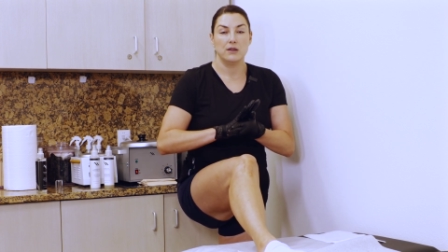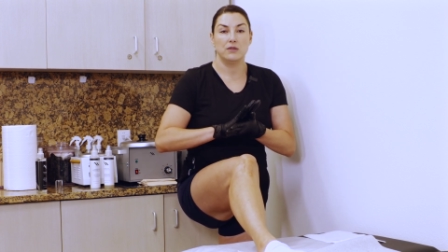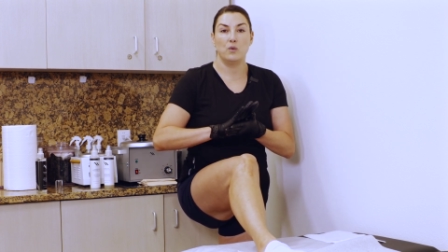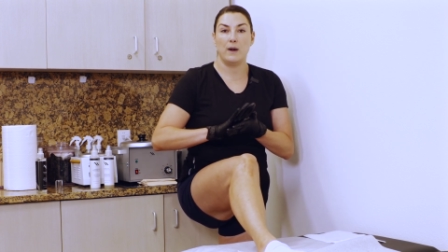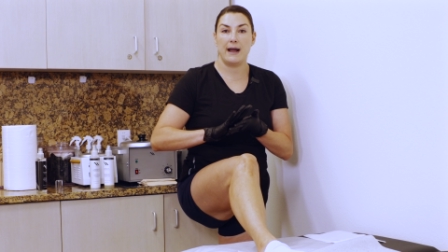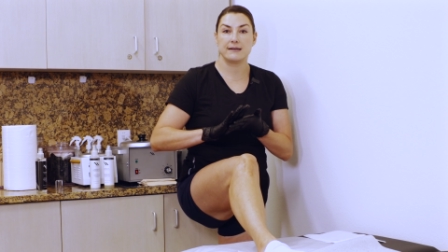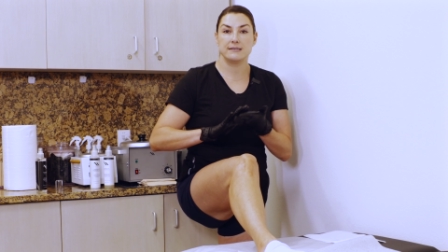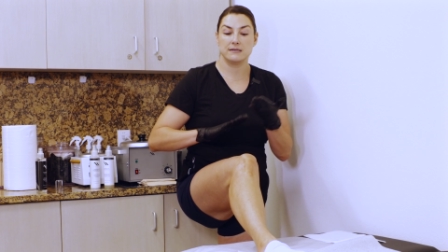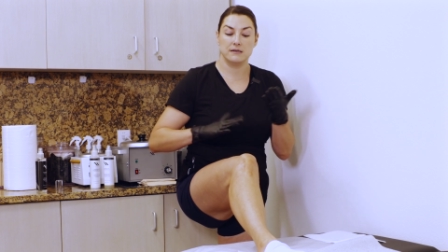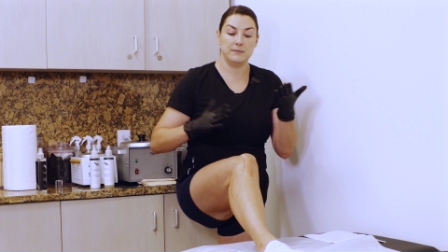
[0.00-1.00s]
the wax
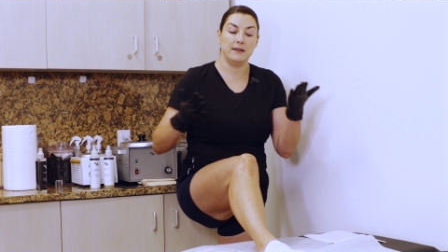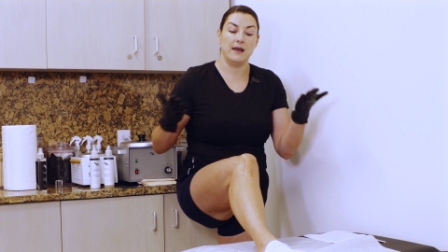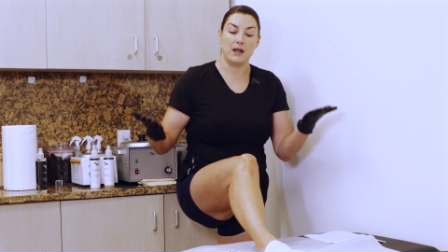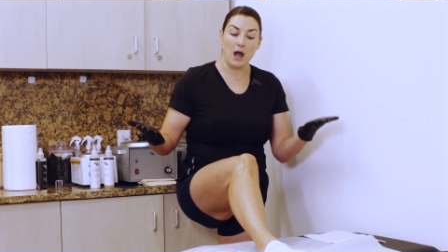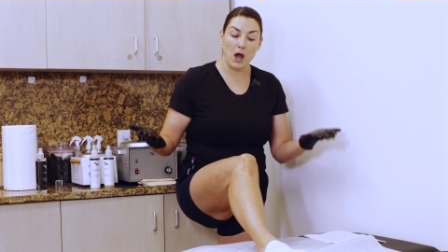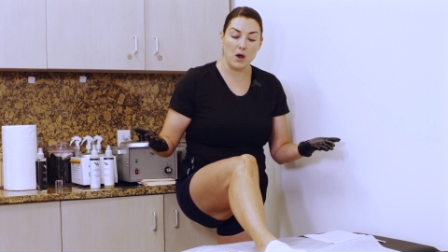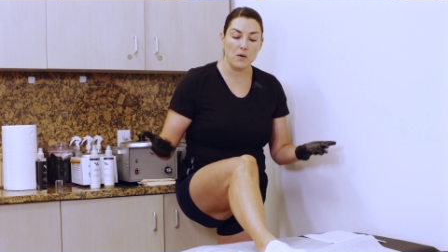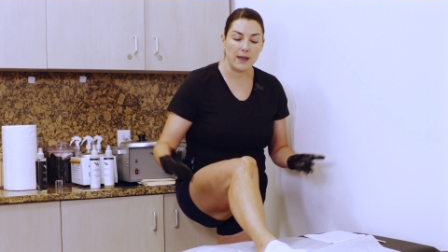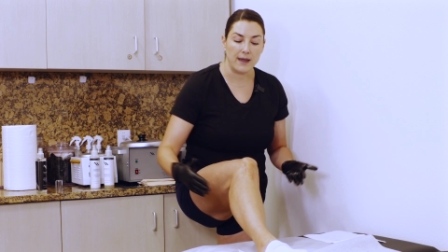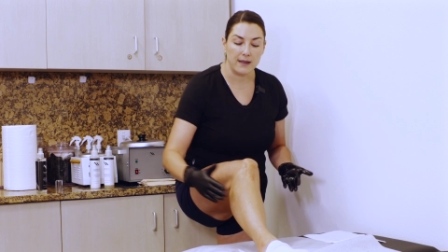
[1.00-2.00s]
is gonna be like,
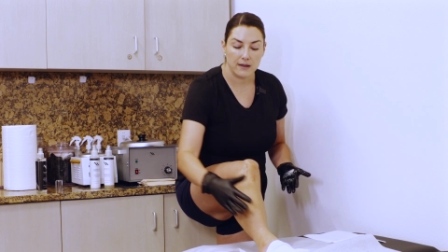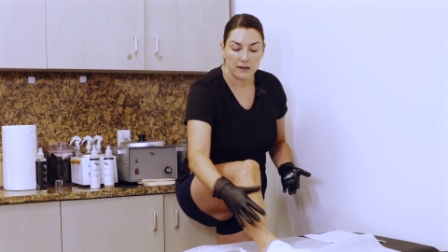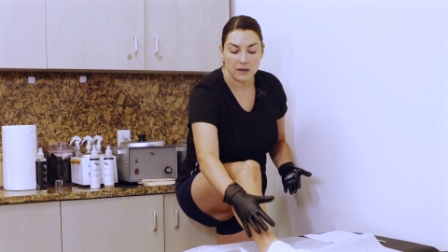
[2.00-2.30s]
oh, okay,